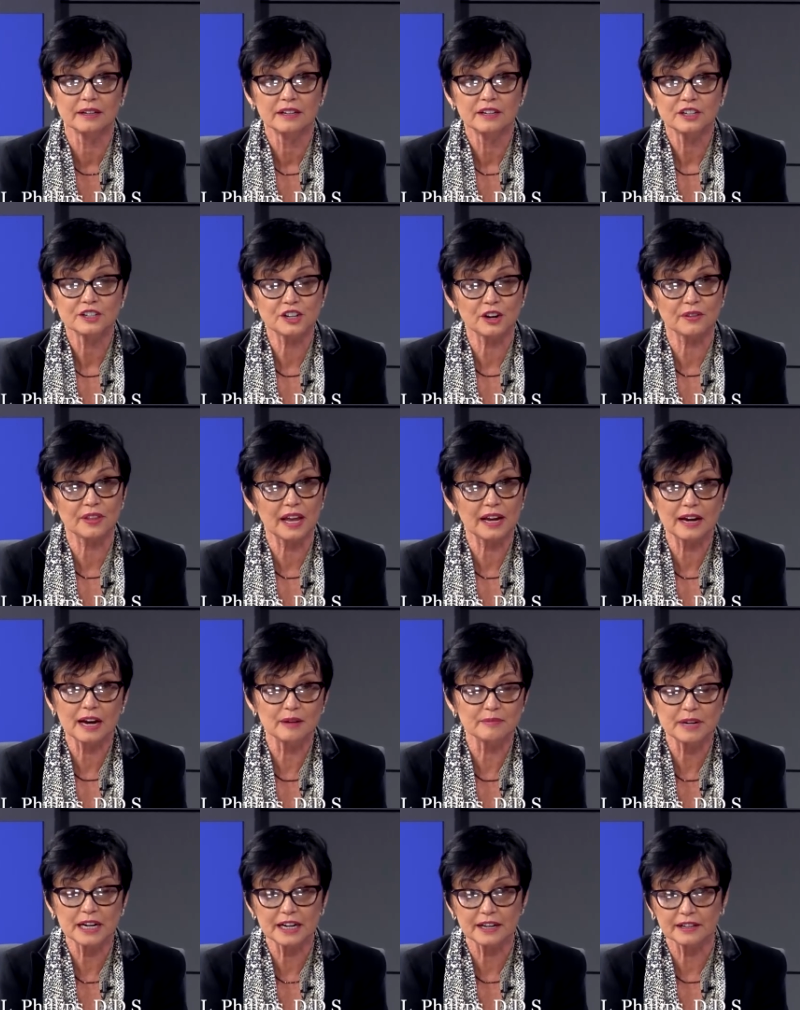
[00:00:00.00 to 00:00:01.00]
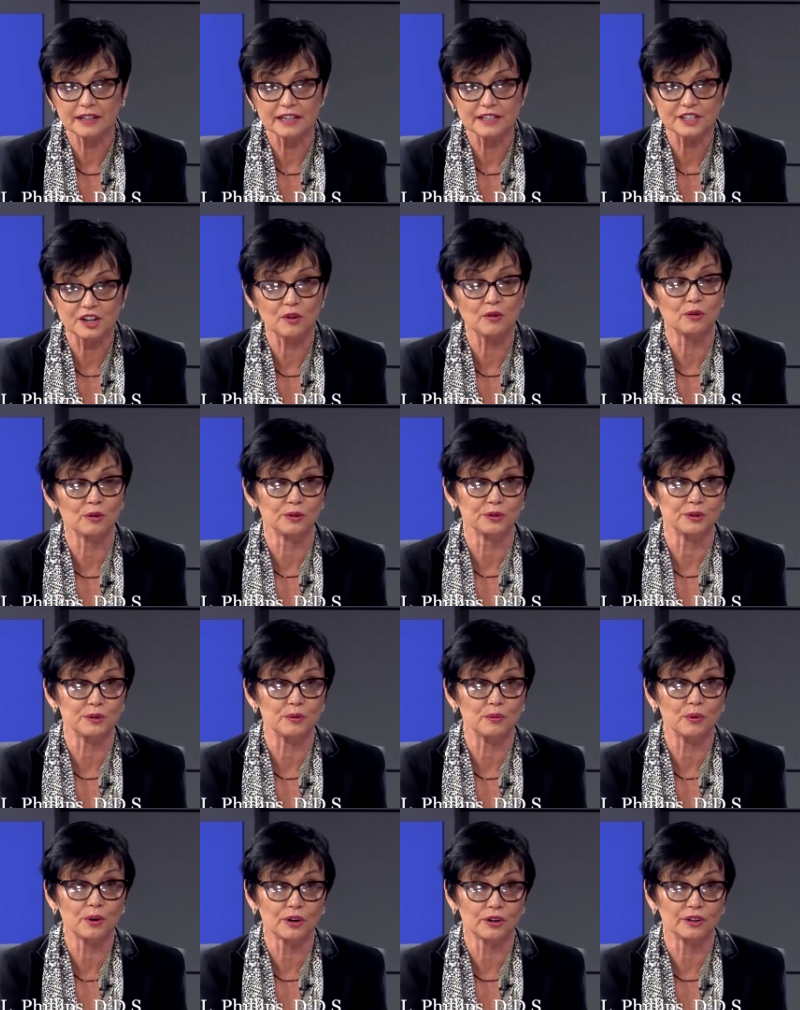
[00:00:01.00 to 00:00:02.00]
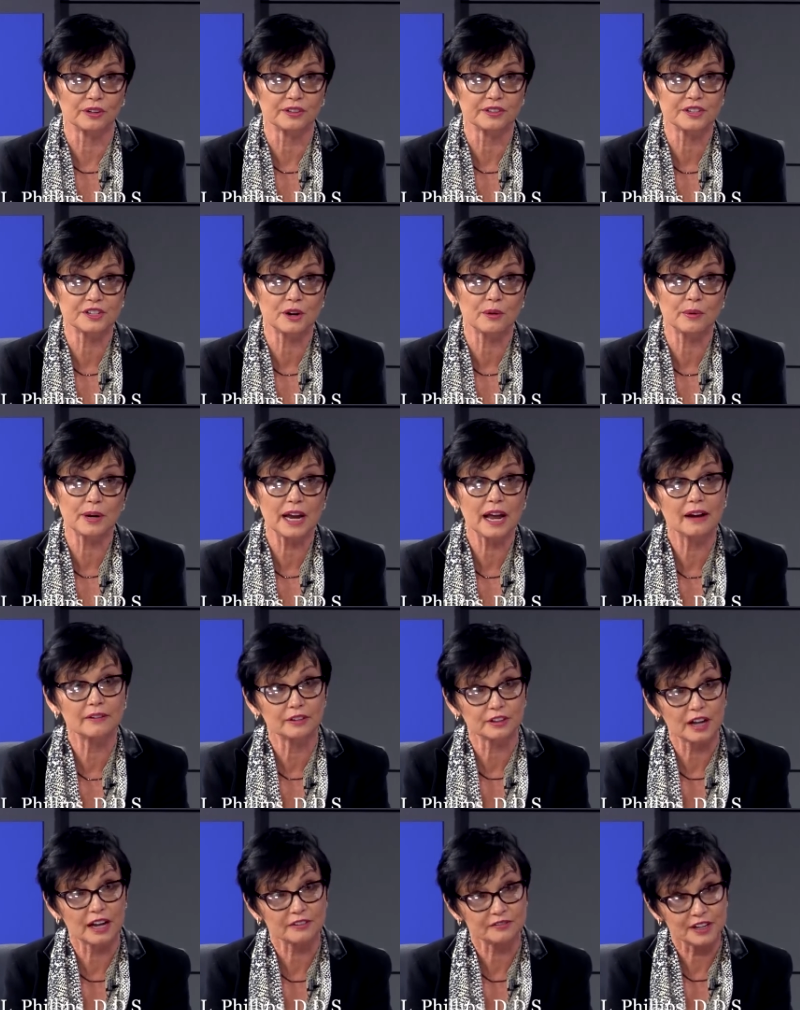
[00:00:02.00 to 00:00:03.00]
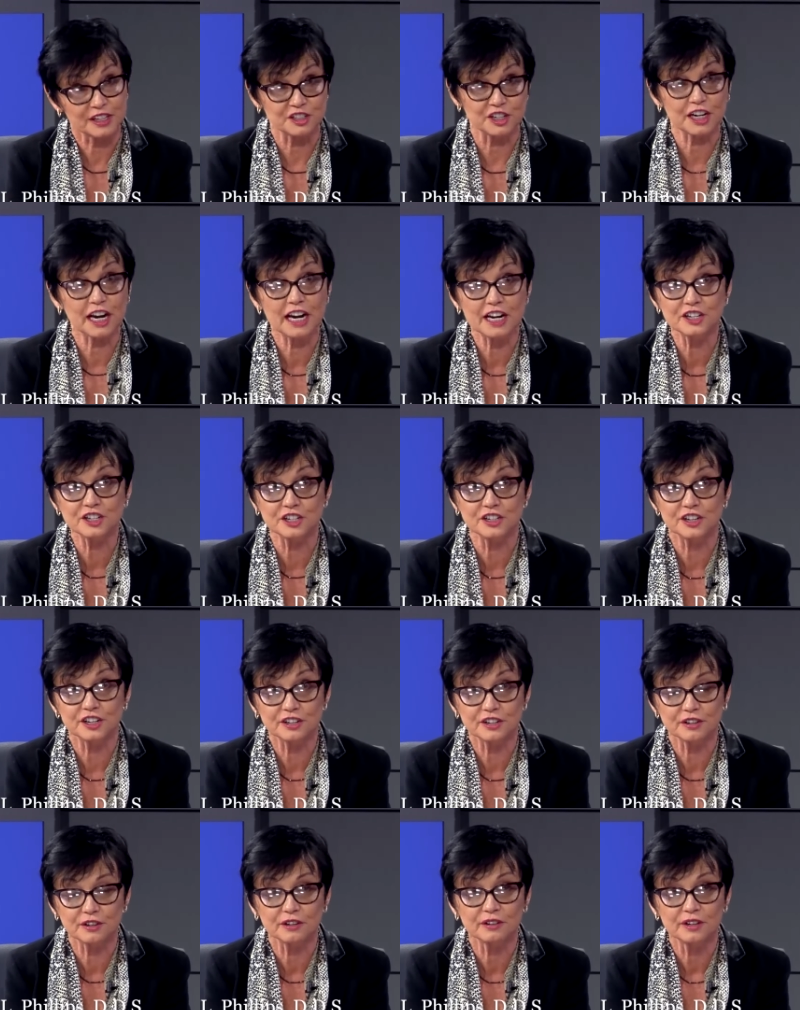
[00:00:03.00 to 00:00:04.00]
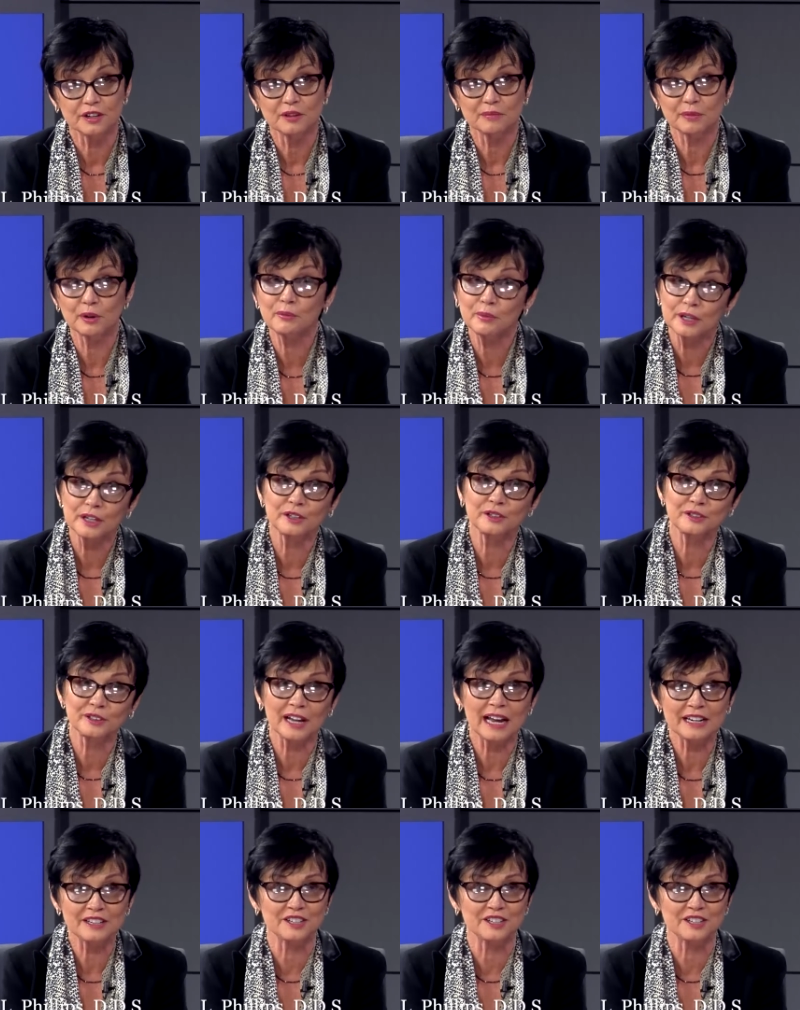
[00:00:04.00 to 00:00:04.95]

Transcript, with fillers: So they come in and it's a whole new world. So we have a lot of education to do, but we like